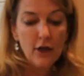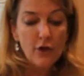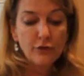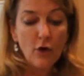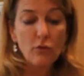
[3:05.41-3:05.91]

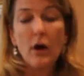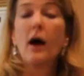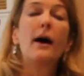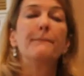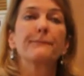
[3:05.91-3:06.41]

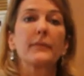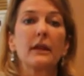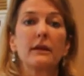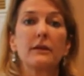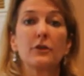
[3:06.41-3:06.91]
So
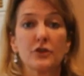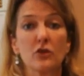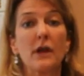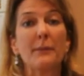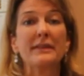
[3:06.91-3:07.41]
there are
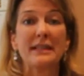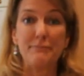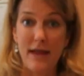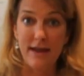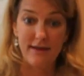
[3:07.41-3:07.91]
certain companies that
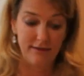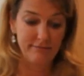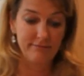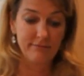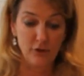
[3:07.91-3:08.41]
make
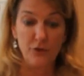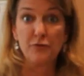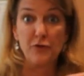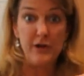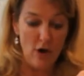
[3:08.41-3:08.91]

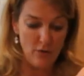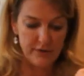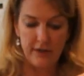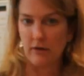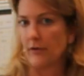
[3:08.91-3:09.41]
gluten-free oats
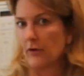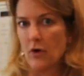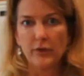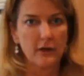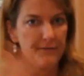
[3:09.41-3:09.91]
that are their
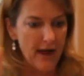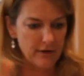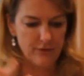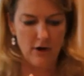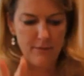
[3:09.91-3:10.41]
own little
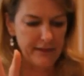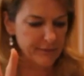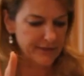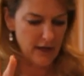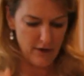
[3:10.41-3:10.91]
factory all by
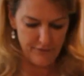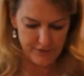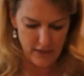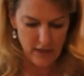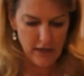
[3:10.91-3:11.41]
themselves.
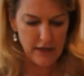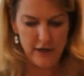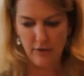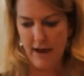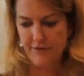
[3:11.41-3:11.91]
You
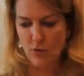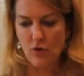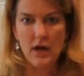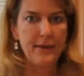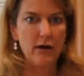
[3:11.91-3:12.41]
don't have to
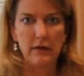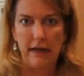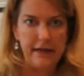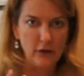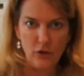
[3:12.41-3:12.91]
worry about
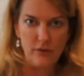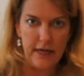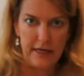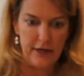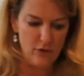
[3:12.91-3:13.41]
any gluten
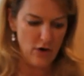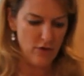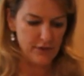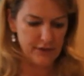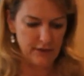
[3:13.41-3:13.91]
getting in your
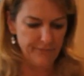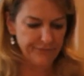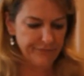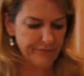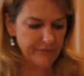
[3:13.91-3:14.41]
oats,
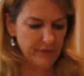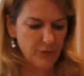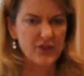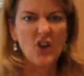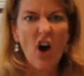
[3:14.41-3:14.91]

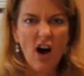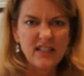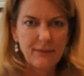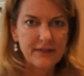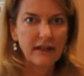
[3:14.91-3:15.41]
which is
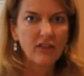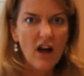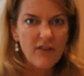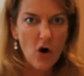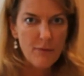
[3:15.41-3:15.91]
awesome because I
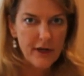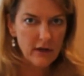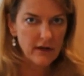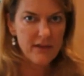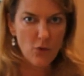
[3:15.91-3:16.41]
love oatmeal
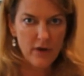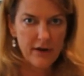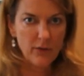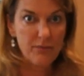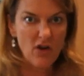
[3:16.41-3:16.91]
in the morning
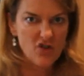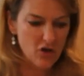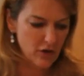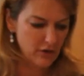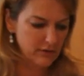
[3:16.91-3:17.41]
with brown
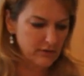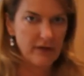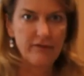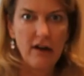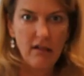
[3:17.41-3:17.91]
sugar
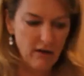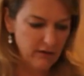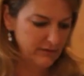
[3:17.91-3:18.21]
and vanilla.